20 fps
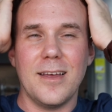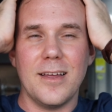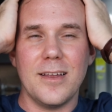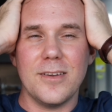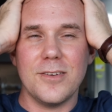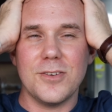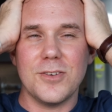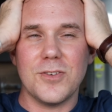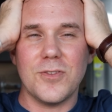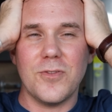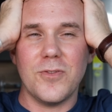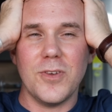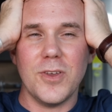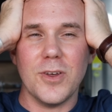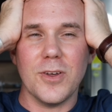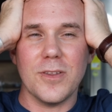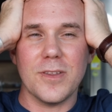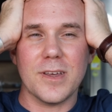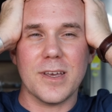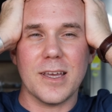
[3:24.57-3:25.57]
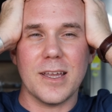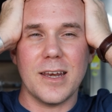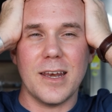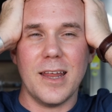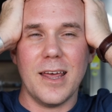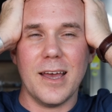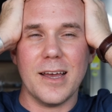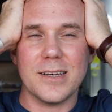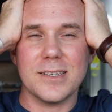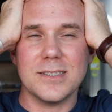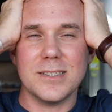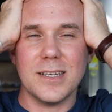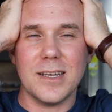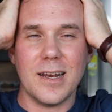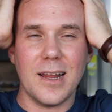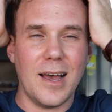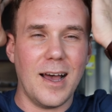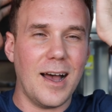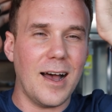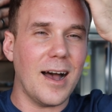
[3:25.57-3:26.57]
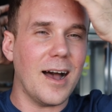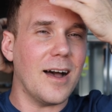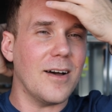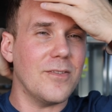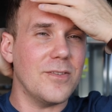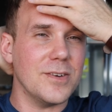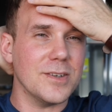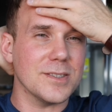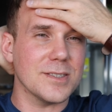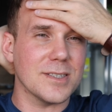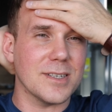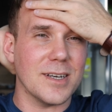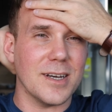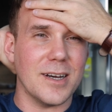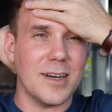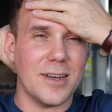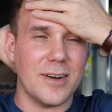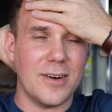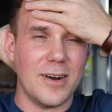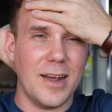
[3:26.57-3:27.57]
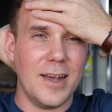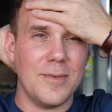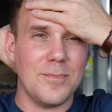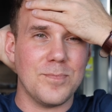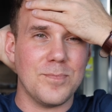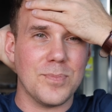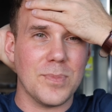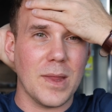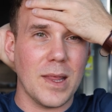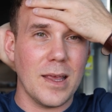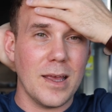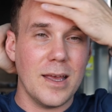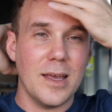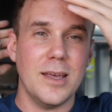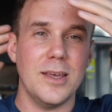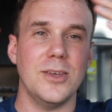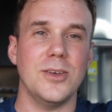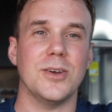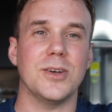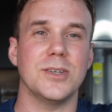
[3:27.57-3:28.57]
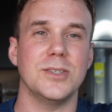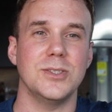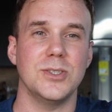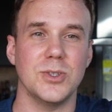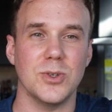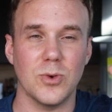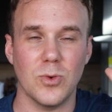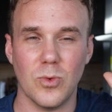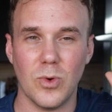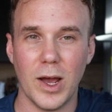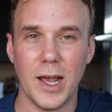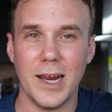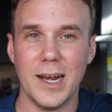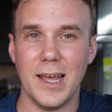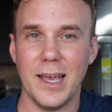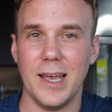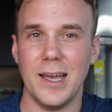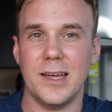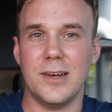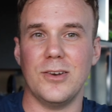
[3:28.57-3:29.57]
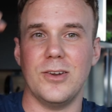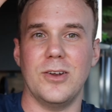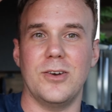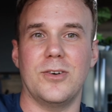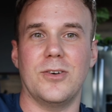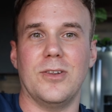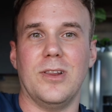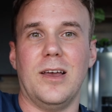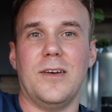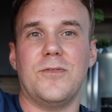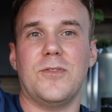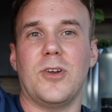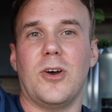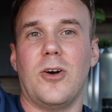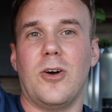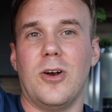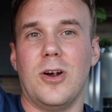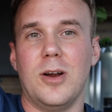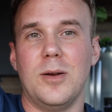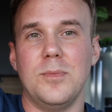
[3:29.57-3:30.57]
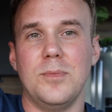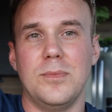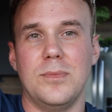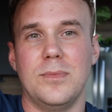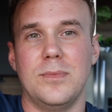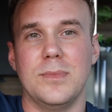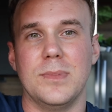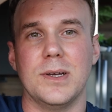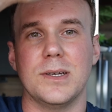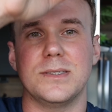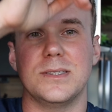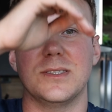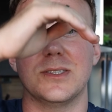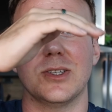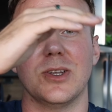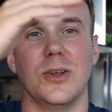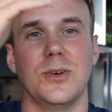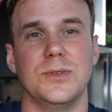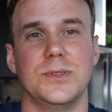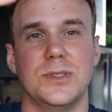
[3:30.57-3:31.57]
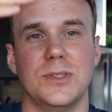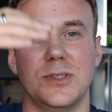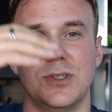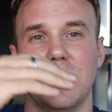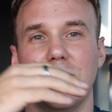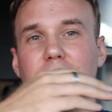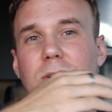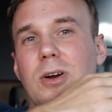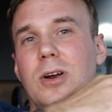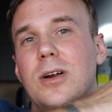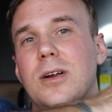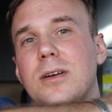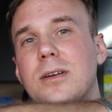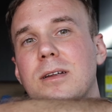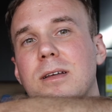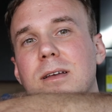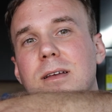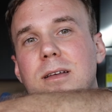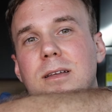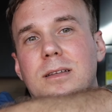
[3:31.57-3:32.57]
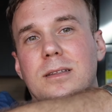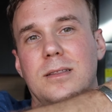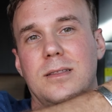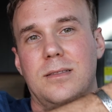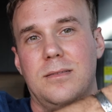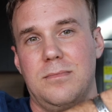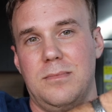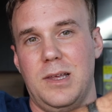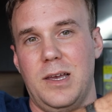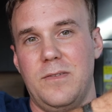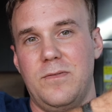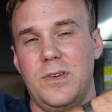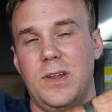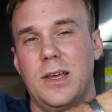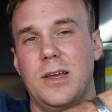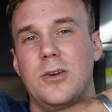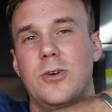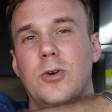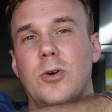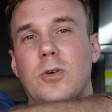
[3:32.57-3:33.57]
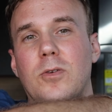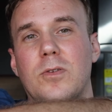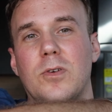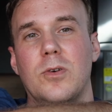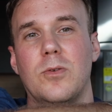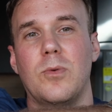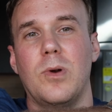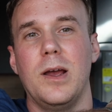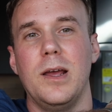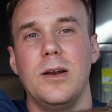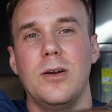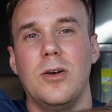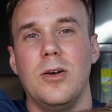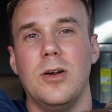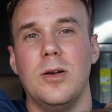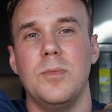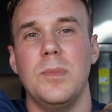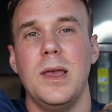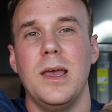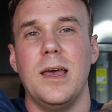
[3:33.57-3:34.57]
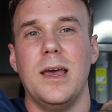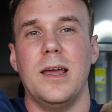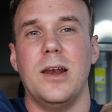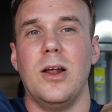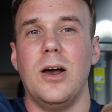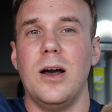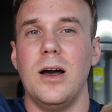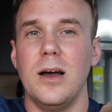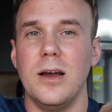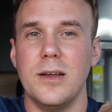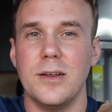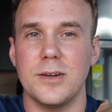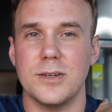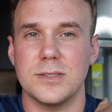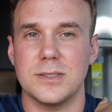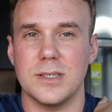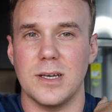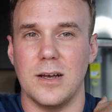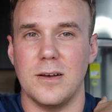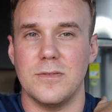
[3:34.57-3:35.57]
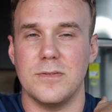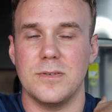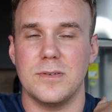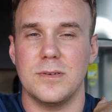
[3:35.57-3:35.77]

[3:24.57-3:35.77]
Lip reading: And just feel the connection. It feels good, right? You can do right hand under left arm because it's closer to your heart. Left hand over right arm, and hug yourself.